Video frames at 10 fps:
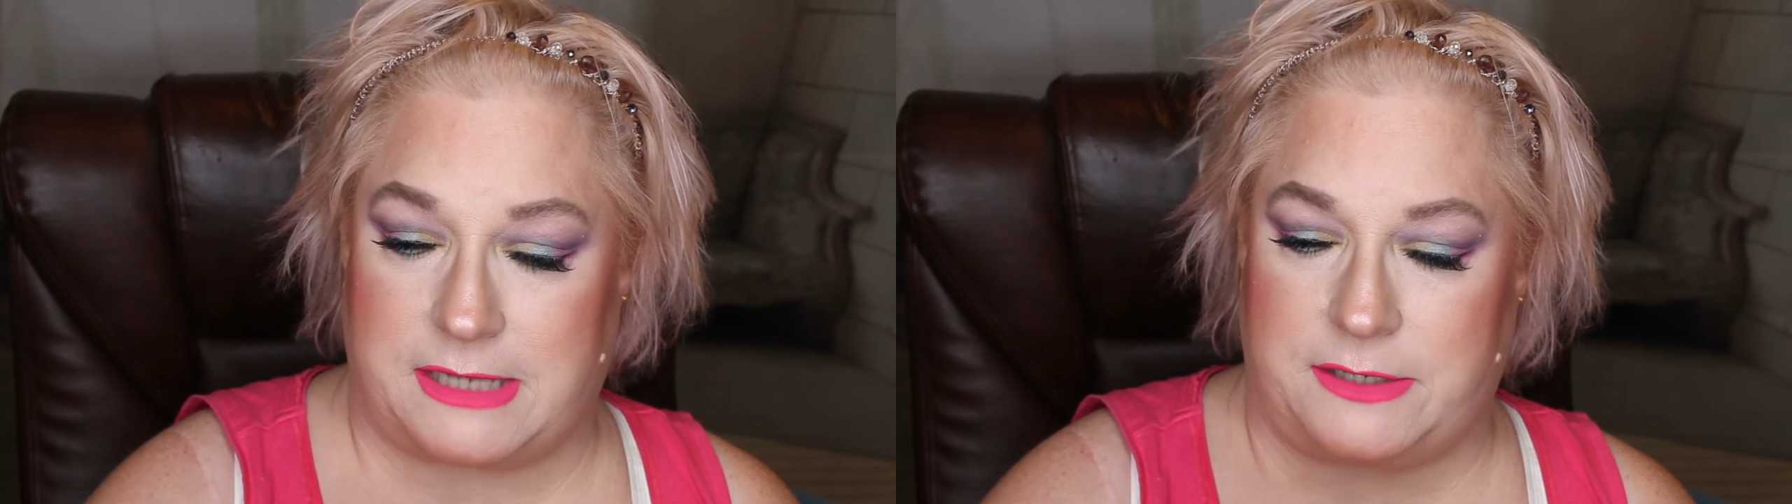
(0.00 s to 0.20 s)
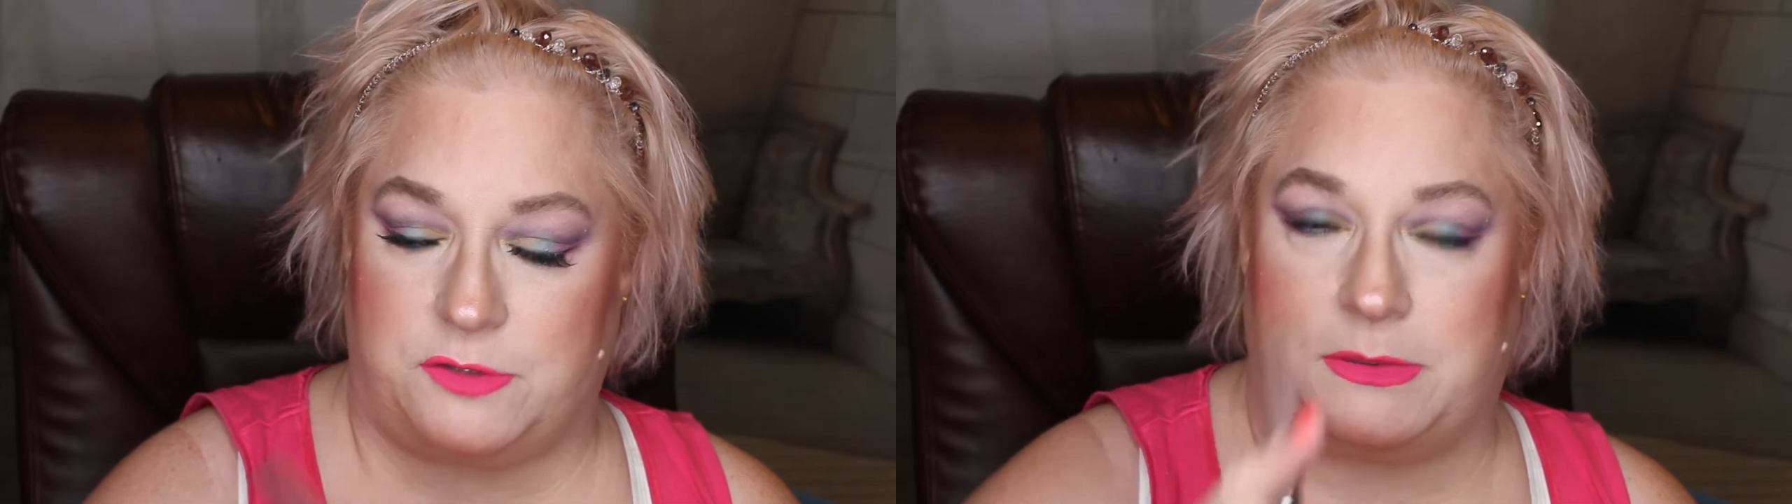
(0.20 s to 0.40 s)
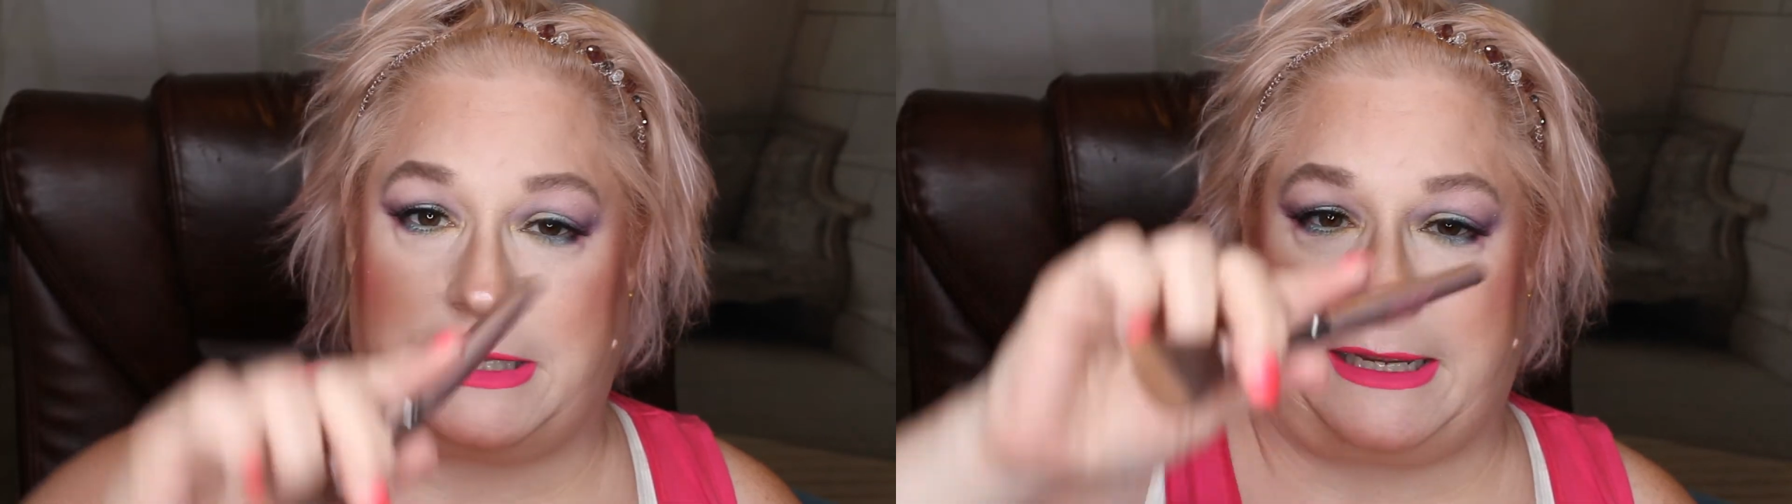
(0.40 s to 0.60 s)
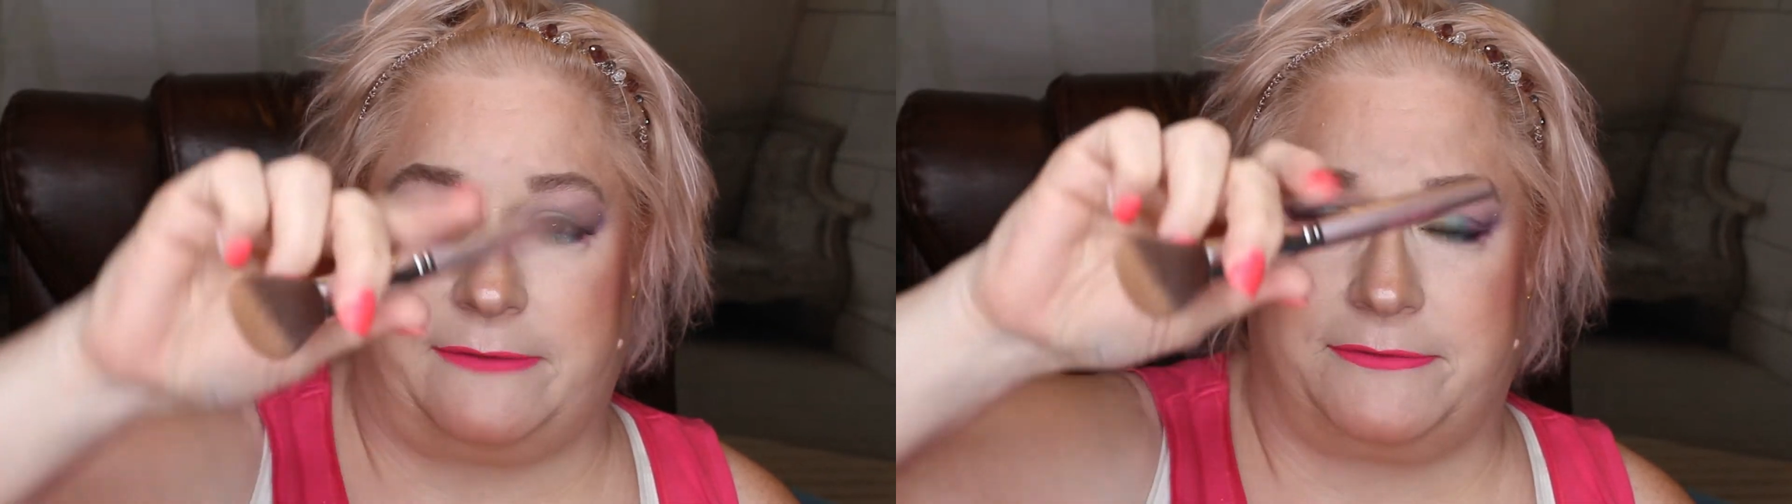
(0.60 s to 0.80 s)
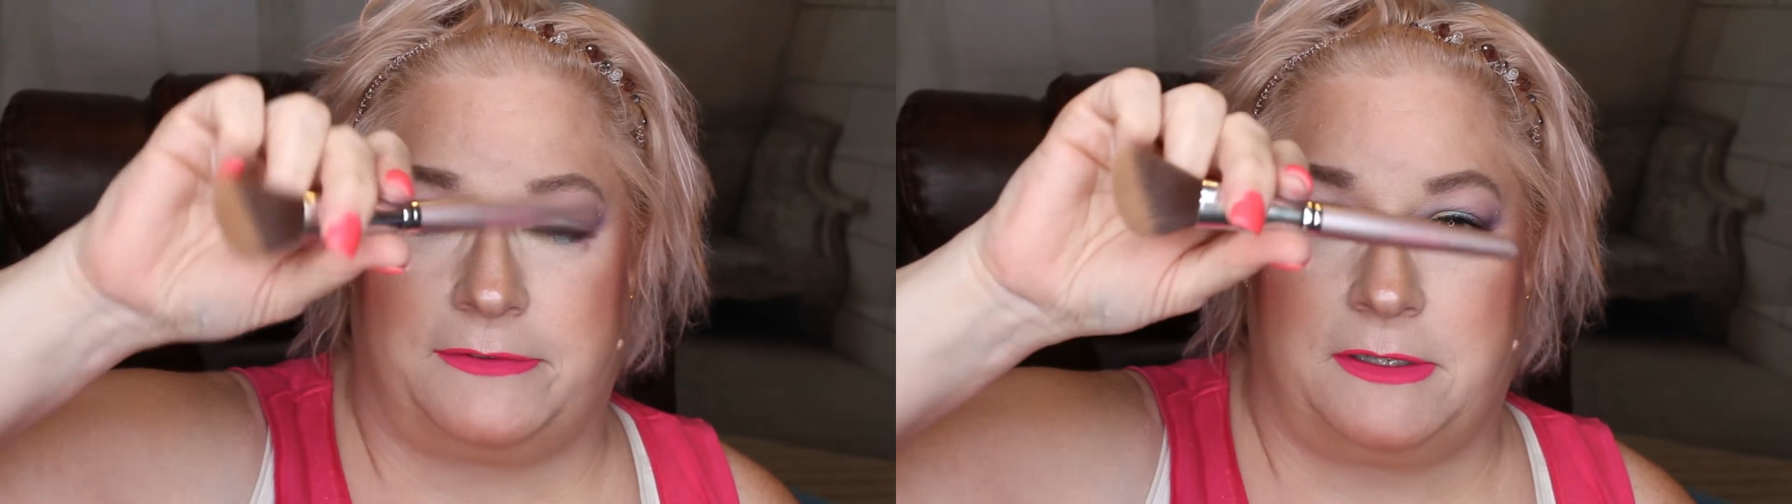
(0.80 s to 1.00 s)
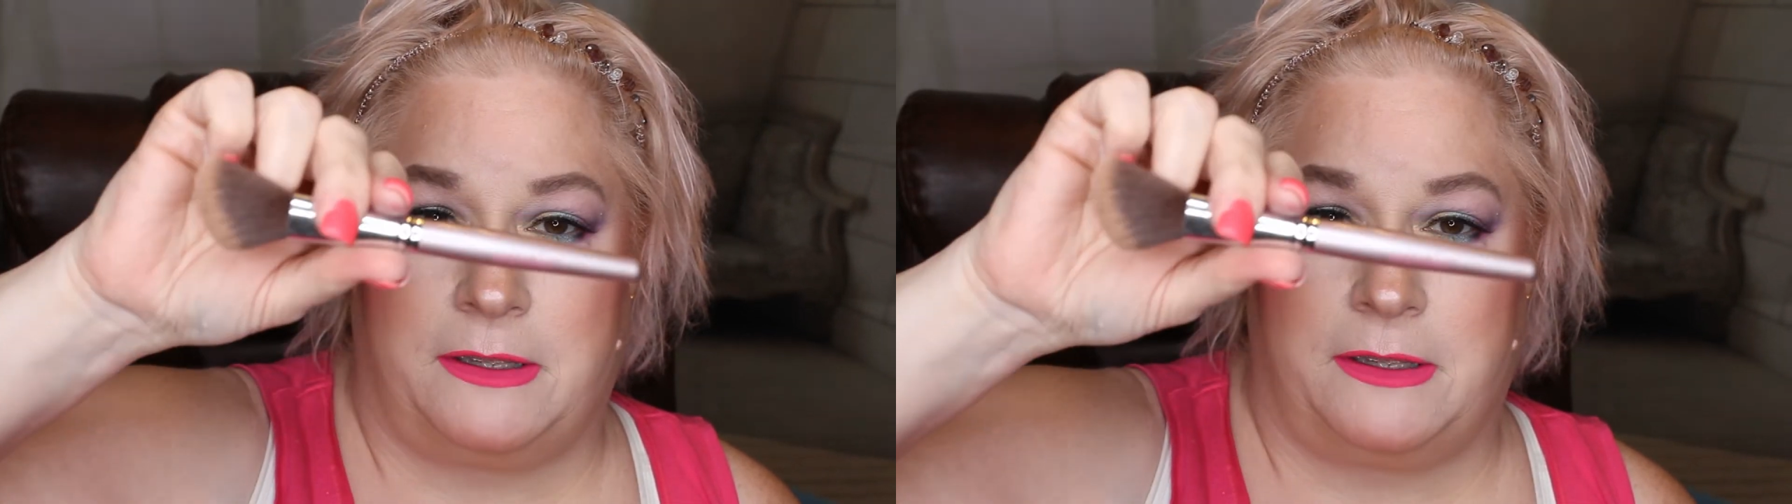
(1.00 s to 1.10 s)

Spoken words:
I do believe.